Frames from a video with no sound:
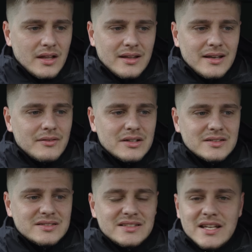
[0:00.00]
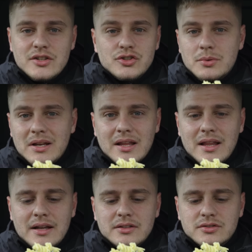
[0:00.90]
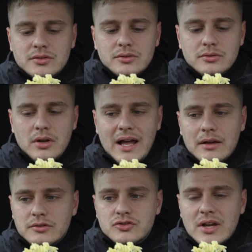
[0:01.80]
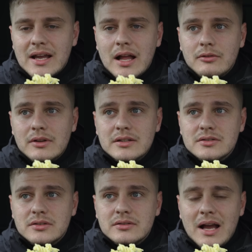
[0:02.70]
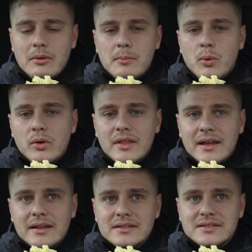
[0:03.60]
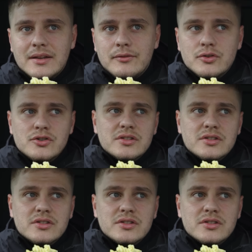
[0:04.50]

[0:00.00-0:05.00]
they never teach you any of that in school, like how to track calories and how important that is. And if you're